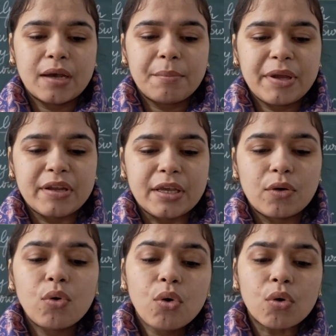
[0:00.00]

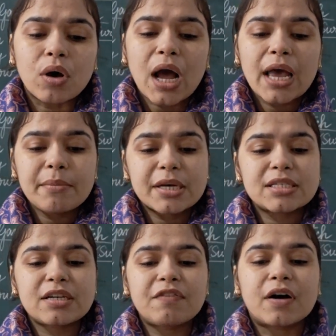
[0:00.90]
Miri, oh, I
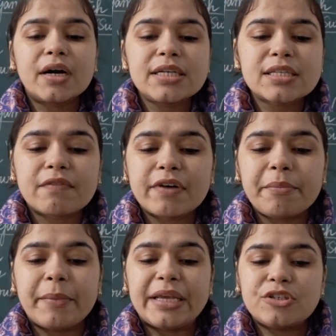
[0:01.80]
must have heard
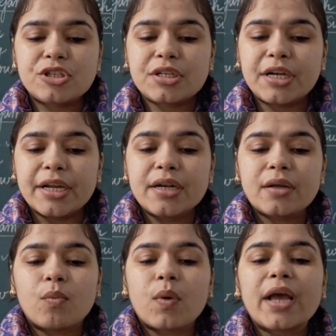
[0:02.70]
someone mention
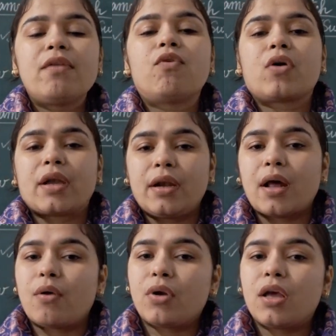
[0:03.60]
it while walking
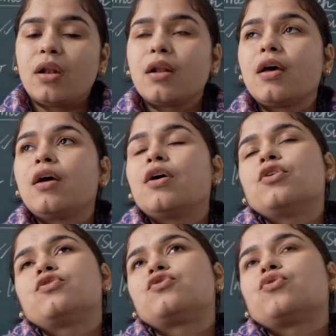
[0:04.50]
downhill.
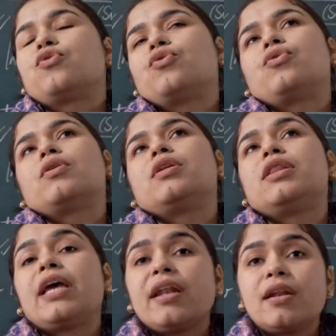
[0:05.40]
So
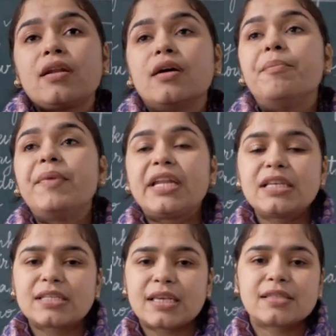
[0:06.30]
then
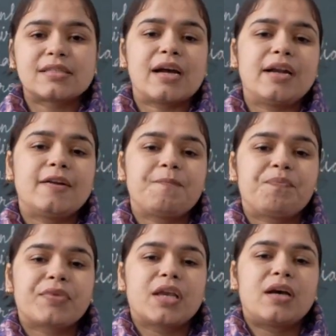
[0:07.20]
Miri says that
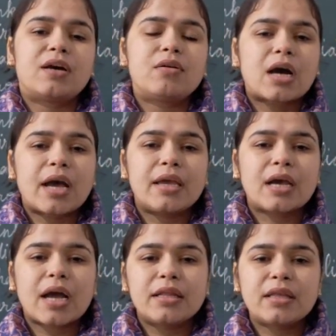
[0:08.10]

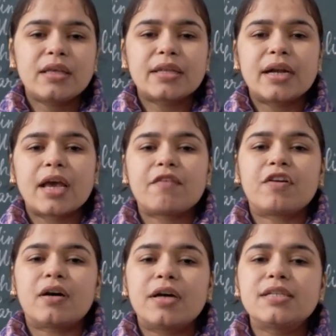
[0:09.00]
I think that I
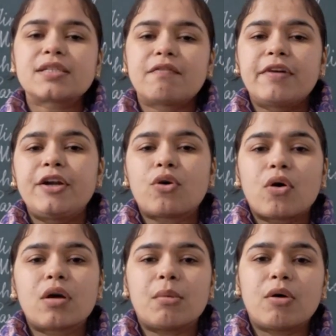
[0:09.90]
have heard someone
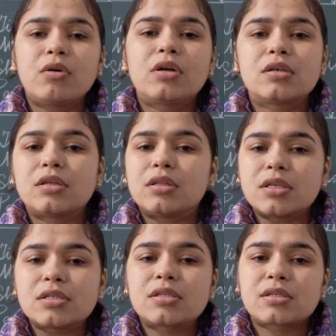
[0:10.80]
talk about
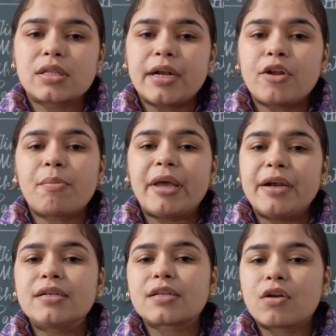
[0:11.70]
this, that your
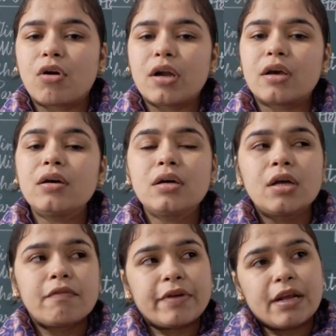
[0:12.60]
parents are not here,
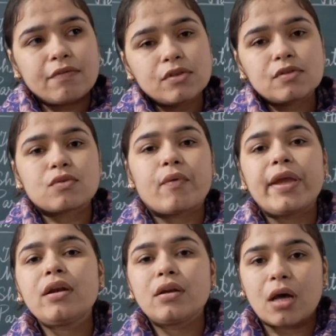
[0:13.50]
when I was
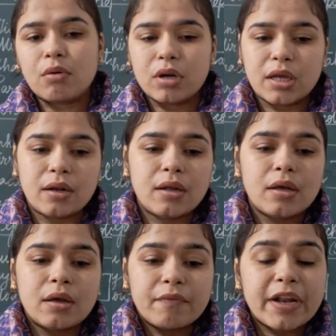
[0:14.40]
going downhill.
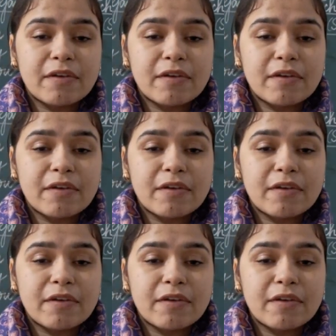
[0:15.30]
When